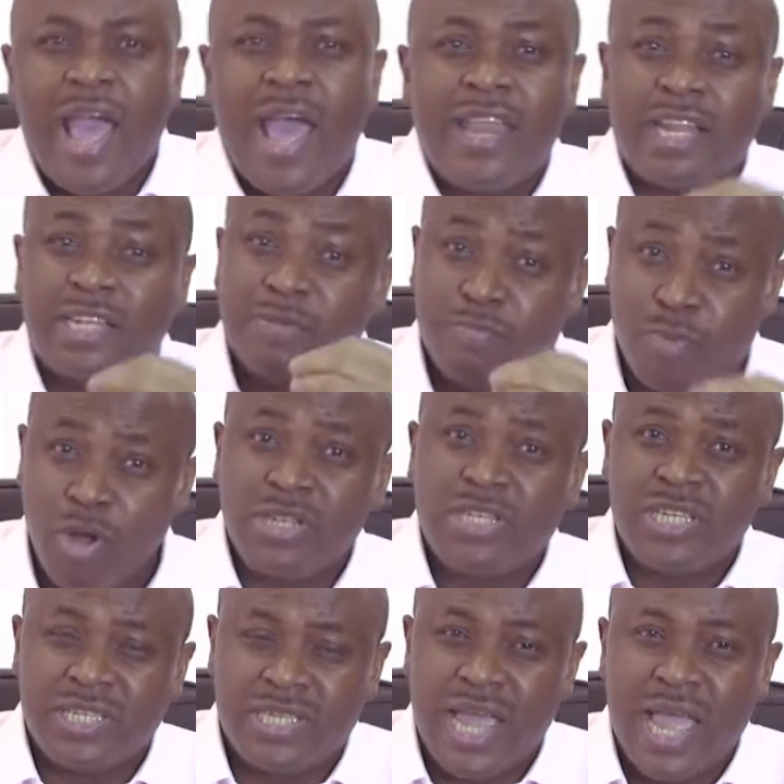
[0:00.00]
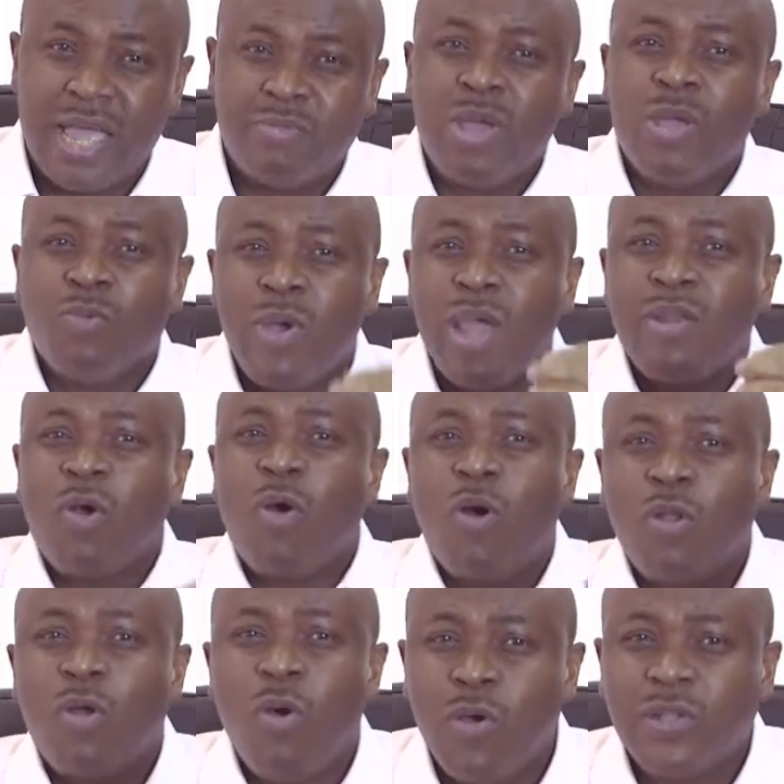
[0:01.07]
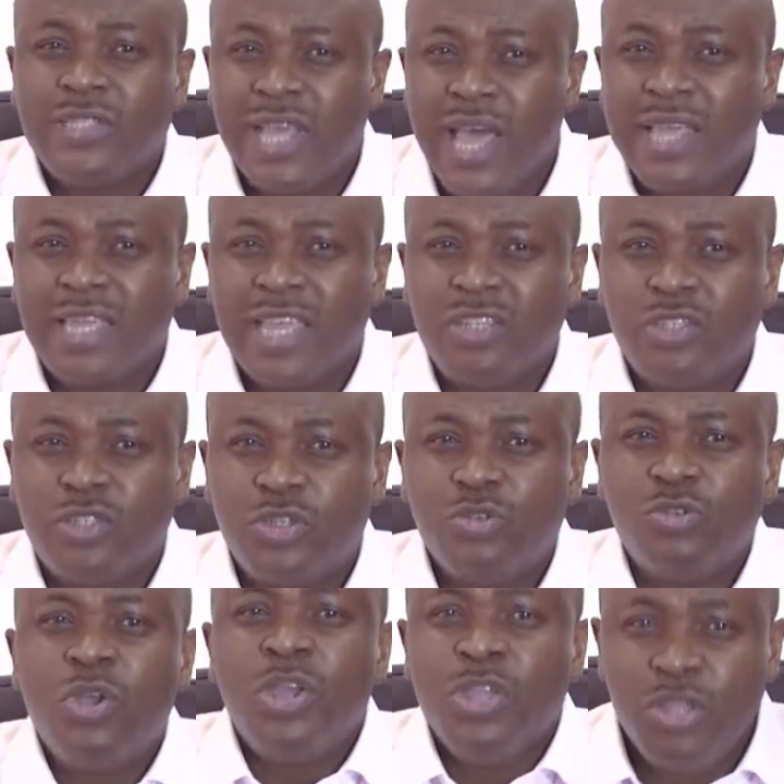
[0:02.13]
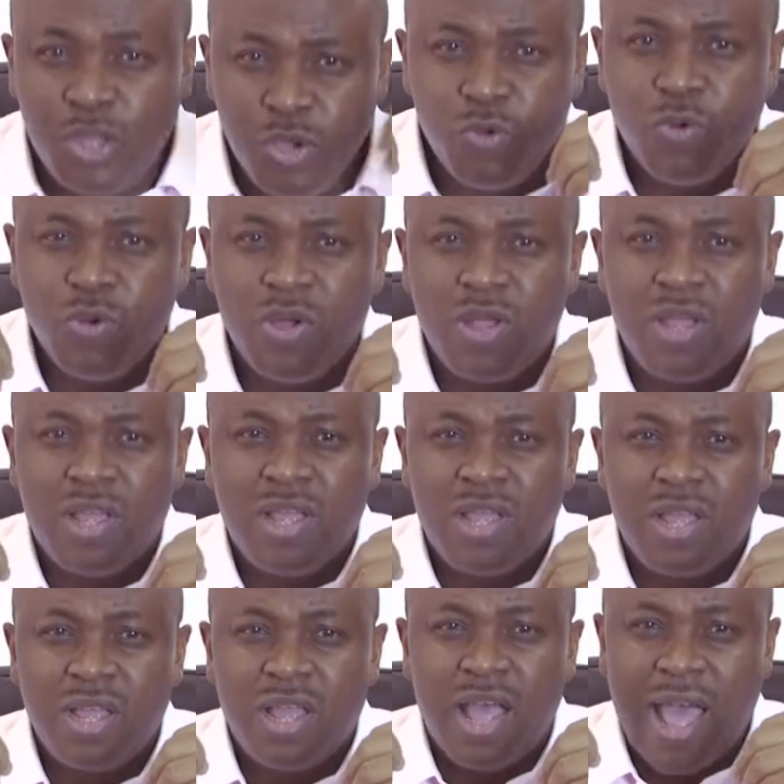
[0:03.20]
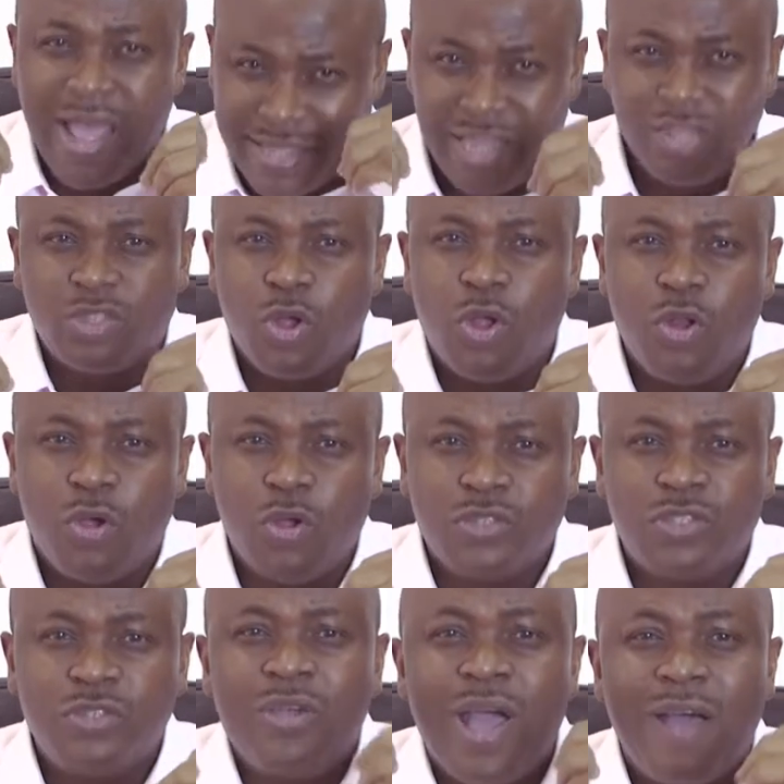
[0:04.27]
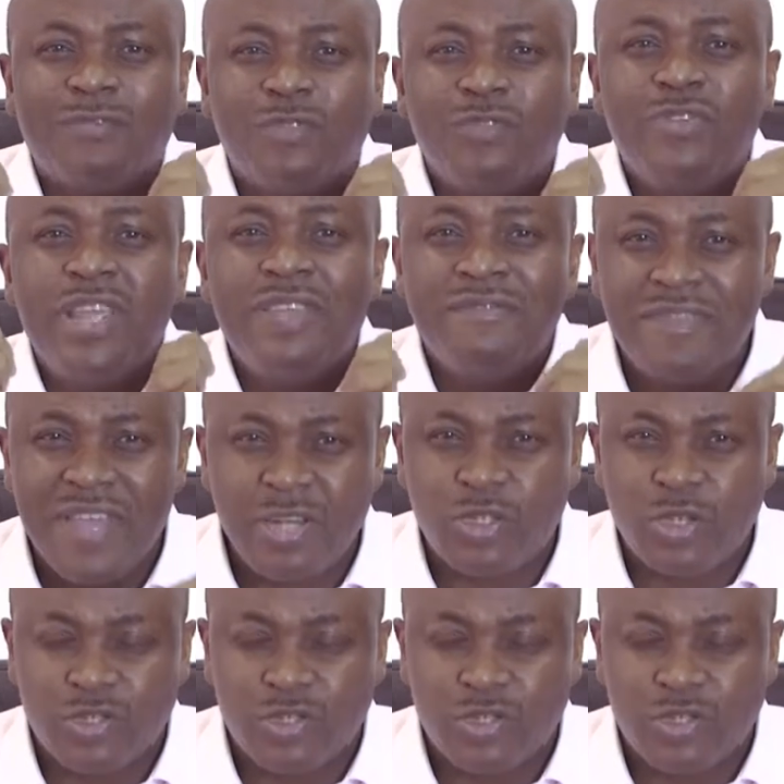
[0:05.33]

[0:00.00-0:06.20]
And at a point in time, when all odds are against you, against all odds, you have to reinvent